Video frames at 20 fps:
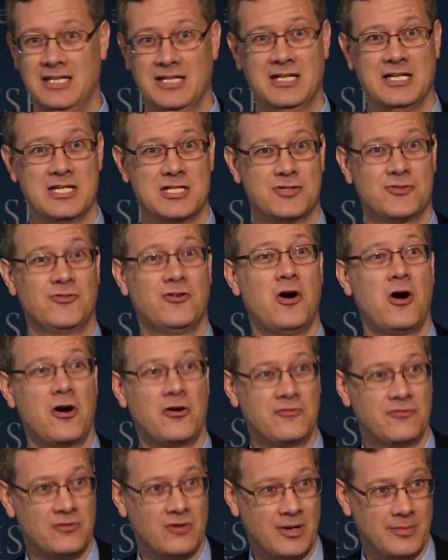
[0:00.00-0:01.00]
it's
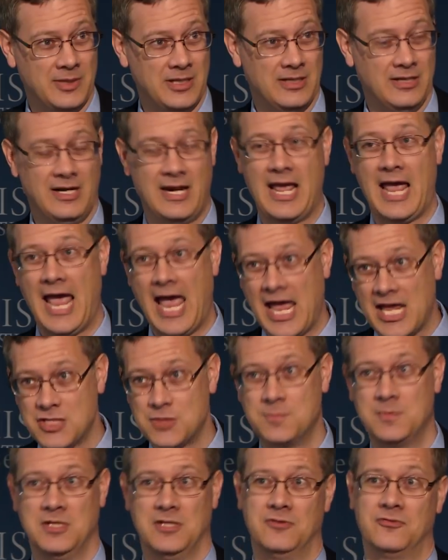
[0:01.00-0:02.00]
far from it and
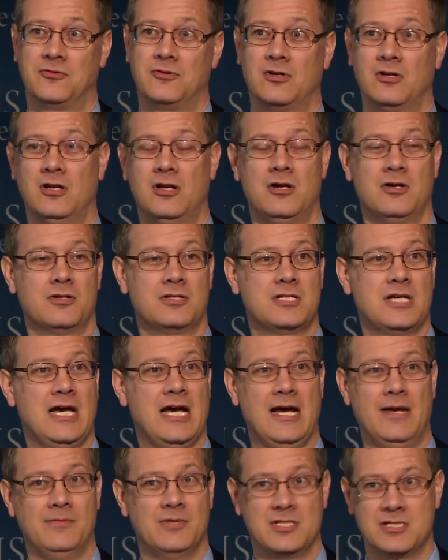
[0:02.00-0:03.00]
has been for a long
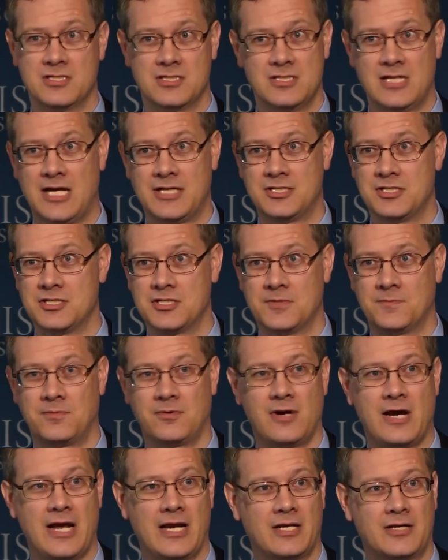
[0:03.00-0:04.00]
time. This is not just a
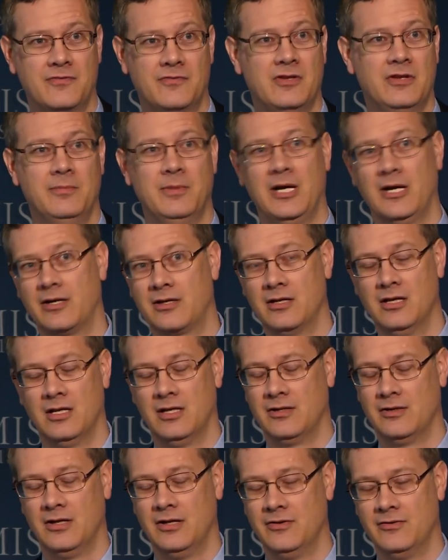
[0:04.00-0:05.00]
product of the America,
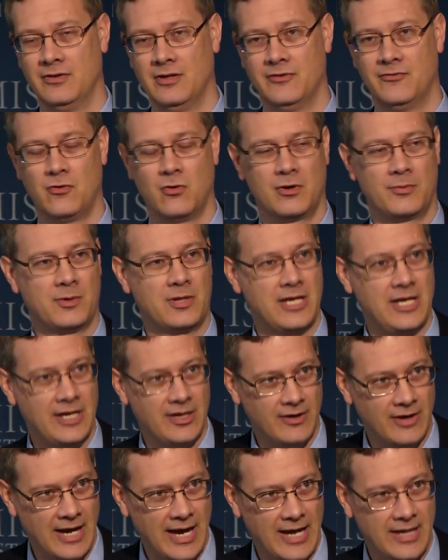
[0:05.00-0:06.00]
uh, Affordable
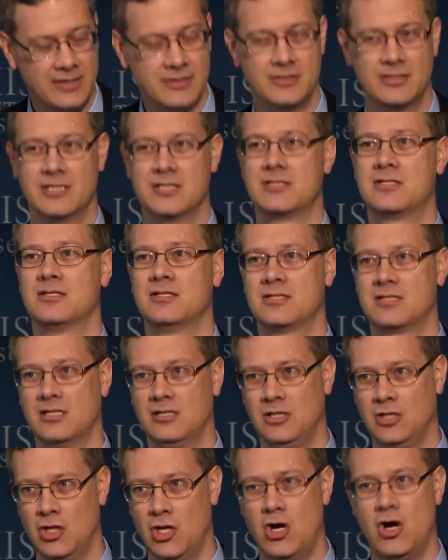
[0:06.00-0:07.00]
Care Act. This is
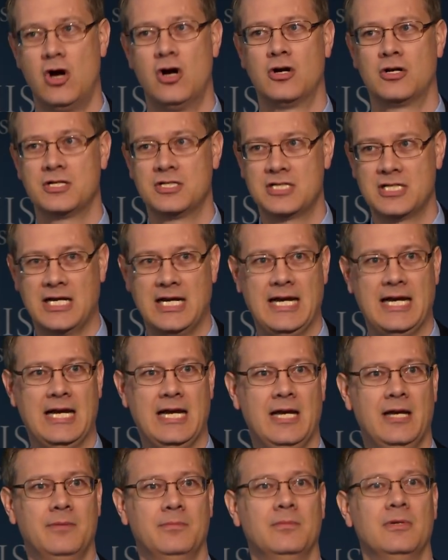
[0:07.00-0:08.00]
a long
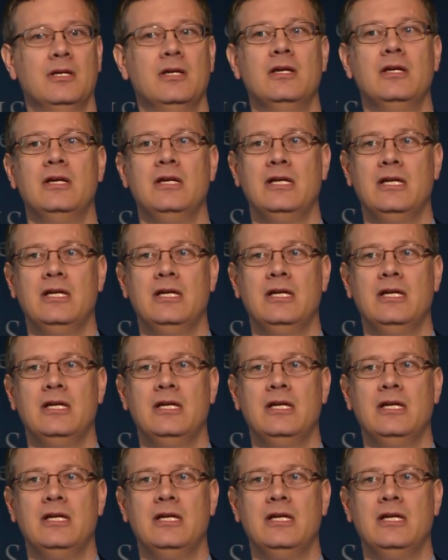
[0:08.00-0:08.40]
time